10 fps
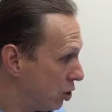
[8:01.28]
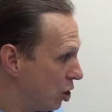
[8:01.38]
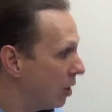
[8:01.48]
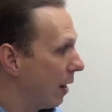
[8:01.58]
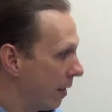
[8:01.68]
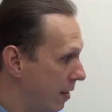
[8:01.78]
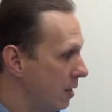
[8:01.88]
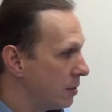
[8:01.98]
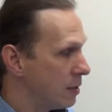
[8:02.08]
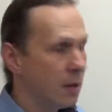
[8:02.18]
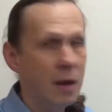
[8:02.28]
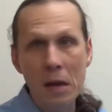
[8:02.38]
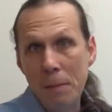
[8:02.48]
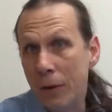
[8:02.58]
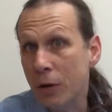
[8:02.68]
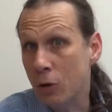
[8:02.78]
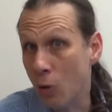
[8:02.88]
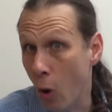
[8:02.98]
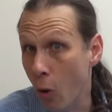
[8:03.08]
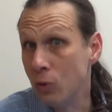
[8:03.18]
machine like this, but it
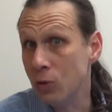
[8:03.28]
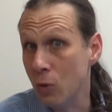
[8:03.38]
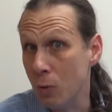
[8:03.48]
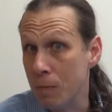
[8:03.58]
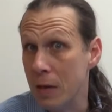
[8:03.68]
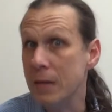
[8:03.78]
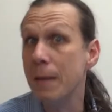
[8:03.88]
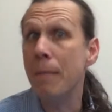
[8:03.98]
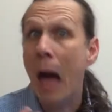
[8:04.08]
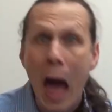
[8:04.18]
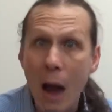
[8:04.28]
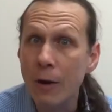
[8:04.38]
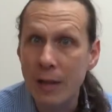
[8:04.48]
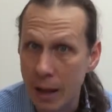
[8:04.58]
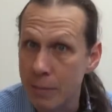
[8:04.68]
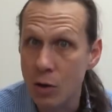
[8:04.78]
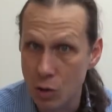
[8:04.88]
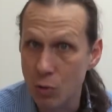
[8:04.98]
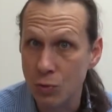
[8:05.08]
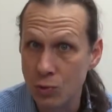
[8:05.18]
could also be the paradigm you
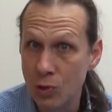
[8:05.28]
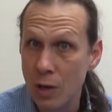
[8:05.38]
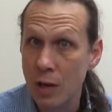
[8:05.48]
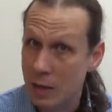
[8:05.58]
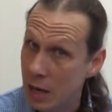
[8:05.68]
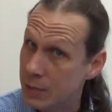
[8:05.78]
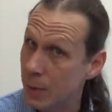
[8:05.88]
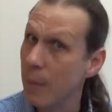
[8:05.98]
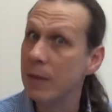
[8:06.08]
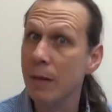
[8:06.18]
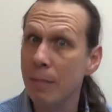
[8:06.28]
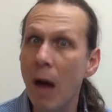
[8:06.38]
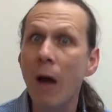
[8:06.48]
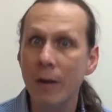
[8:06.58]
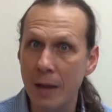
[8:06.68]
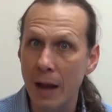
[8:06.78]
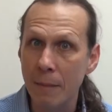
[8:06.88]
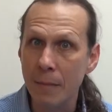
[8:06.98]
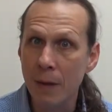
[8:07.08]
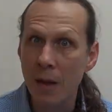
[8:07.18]
use, the experimental paradigm.